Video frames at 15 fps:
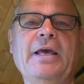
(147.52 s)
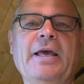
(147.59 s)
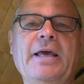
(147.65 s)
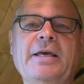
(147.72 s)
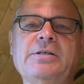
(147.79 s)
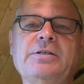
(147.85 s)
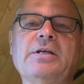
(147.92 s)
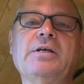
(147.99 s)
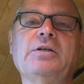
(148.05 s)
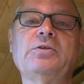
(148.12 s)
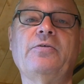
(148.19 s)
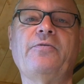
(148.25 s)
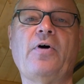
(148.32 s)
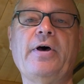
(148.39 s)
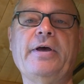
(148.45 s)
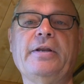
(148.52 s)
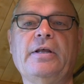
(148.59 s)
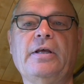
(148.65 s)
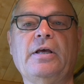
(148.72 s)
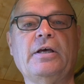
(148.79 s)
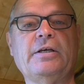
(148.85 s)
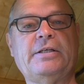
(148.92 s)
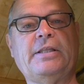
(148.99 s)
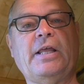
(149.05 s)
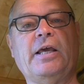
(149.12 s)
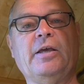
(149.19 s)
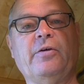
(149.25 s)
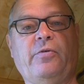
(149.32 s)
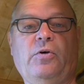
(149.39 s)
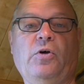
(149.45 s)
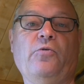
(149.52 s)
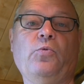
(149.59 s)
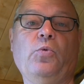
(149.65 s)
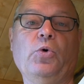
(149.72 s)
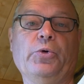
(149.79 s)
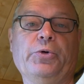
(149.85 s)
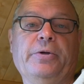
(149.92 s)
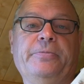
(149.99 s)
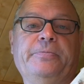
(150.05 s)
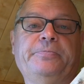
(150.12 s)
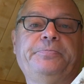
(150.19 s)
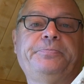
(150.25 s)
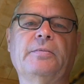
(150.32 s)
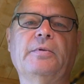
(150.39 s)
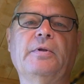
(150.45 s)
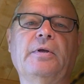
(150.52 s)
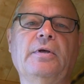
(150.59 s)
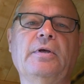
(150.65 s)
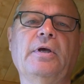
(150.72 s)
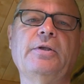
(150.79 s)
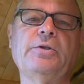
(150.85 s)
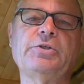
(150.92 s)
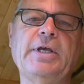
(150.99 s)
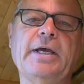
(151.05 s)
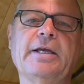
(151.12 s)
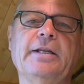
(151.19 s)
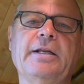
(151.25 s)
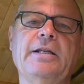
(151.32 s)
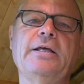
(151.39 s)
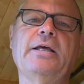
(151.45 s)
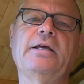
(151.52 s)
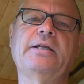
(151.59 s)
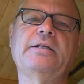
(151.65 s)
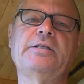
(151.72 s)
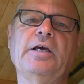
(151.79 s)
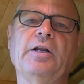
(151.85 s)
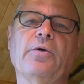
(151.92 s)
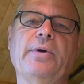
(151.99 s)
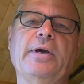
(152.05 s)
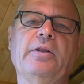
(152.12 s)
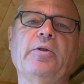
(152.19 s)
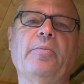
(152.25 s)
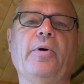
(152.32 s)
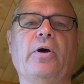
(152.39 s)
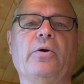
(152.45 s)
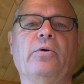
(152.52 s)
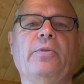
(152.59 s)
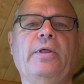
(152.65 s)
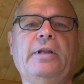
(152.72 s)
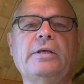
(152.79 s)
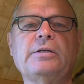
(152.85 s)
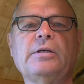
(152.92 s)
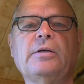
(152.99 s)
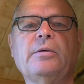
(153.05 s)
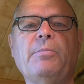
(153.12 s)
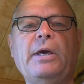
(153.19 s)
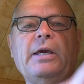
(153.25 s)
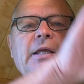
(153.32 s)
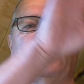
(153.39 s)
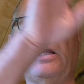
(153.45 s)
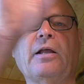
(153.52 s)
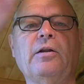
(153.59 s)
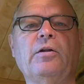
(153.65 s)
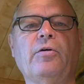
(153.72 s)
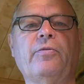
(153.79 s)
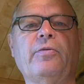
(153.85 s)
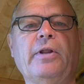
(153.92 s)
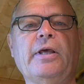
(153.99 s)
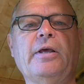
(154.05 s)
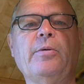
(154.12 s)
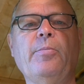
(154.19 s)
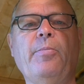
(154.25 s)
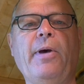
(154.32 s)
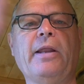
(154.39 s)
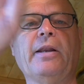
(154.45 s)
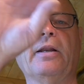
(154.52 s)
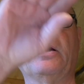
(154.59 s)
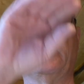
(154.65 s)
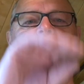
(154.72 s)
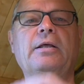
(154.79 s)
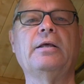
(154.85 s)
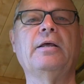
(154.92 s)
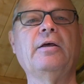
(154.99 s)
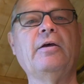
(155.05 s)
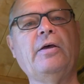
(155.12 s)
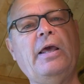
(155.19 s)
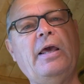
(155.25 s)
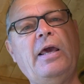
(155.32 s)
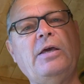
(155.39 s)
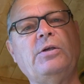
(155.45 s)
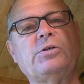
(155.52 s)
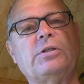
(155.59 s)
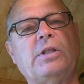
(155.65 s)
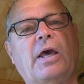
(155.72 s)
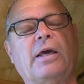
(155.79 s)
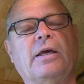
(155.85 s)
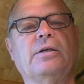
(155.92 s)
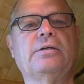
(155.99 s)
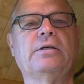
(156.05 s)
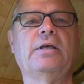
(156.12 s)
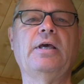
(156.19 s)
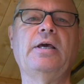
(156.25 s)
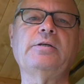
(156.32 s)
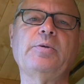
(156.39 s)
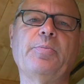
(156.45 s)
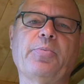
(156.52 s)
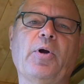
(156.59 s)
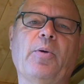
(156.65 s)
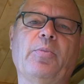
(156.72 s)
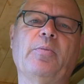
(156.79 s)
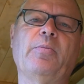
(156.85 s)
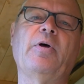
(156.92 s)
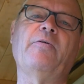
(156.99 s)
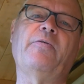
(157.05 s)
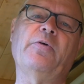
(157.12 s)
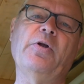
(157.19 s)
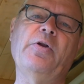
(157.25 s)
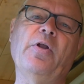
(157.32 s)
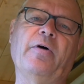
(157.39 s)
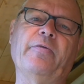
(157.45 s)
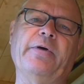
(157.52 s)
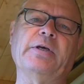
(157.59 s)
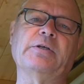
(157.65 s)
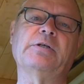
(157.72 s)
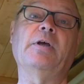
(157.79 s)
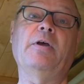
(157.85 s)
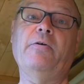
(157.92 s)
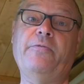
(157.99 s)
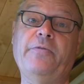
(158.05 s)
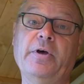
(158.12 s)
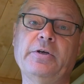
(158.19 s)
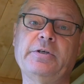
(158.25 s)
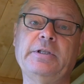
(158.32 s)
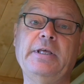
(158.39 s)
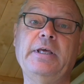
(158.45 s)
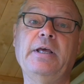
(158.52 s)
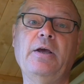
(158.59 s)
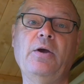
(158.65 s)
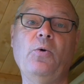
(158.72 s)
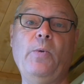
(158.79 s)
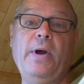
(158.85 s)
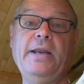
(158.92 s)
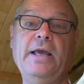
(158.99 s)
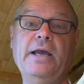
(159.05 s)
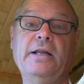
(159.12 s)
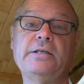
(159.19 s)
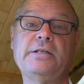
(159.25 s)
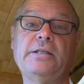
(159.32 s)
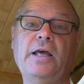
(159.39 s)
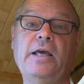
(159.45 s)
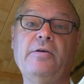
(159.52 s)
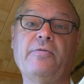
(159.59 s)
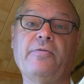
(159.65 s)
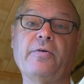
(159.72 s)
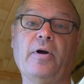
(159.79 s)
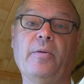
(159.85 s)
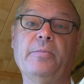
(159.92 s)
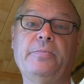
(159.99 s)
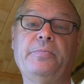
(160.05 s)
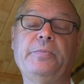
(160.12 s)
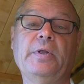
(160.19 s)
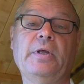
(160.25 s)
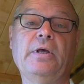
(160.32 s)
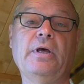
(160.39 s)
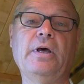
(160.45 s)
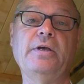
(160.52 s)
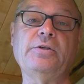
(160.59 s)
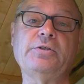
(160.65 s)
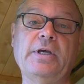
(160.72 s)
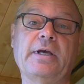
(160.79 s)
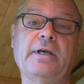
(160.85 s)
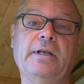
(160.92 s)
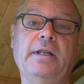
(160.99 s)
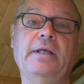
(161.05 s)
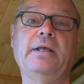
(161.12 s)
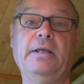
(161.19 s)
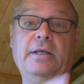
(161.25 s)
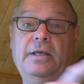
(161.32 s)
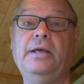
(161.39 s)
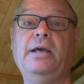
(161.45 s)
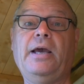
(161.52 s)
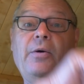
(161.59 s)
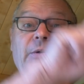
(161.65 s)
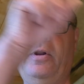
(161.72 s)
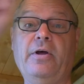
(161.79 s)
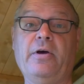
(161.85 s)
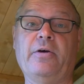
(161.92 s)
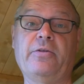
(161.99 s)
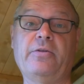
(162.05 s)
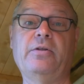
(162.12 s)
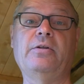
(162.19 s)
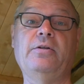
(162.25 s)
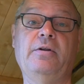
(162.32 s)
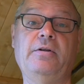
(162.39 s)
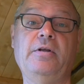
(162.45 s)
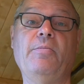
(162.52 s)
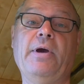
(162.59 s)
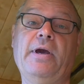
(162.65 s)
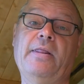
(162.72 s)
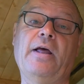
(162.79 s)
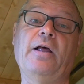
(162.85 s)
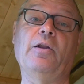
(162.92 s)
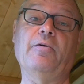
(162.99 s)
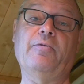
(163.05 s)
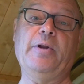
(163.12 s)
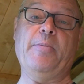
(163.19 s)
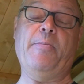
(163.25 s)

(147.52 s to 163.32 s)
is to find a stave of wood. And secondly, tillering the bow, that is, making that lovely bend. Each stage is a problem for a novice. Firstly, where do you get a stave from? And secondly, how on earth do you make that lovely